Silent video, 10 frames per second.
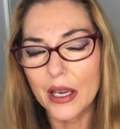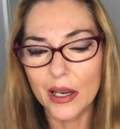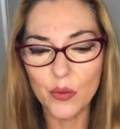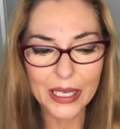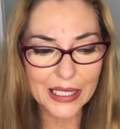
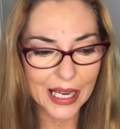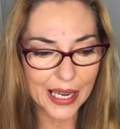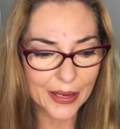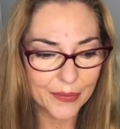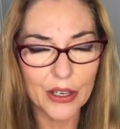And one
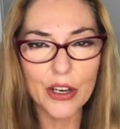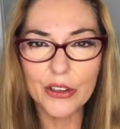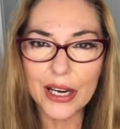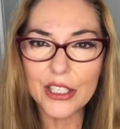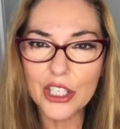day, her
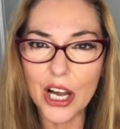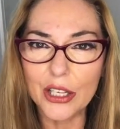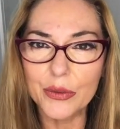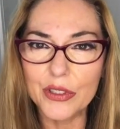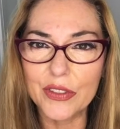
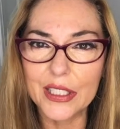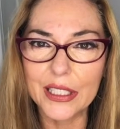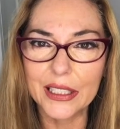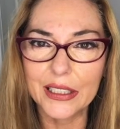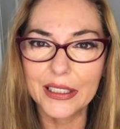grandchild was
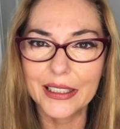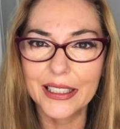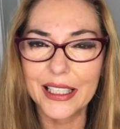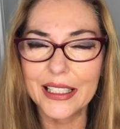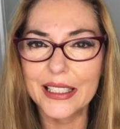visiting
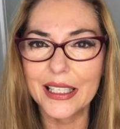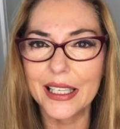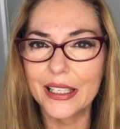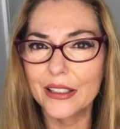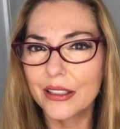and
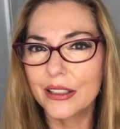said,